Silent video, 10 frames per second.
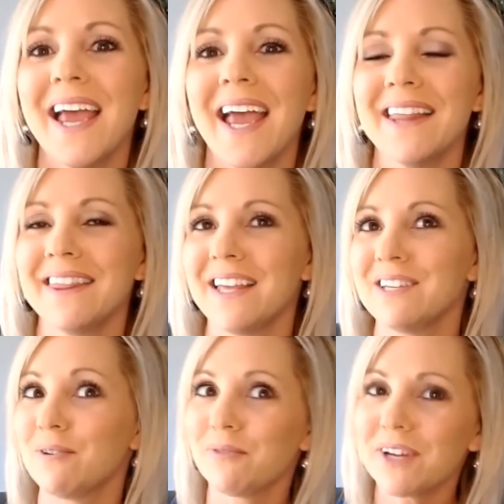and
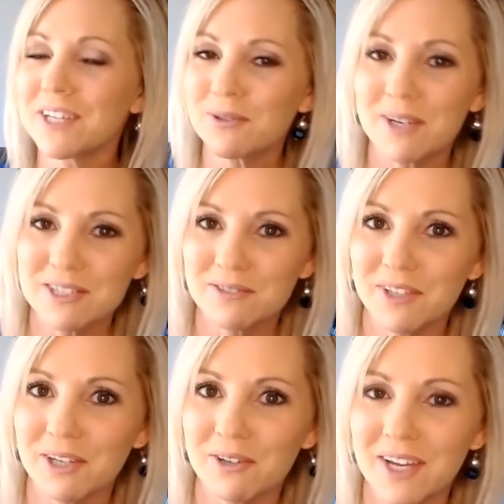then don't forget to watch the
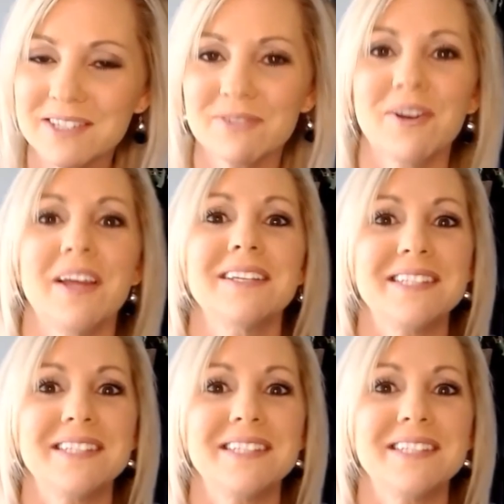video yesterday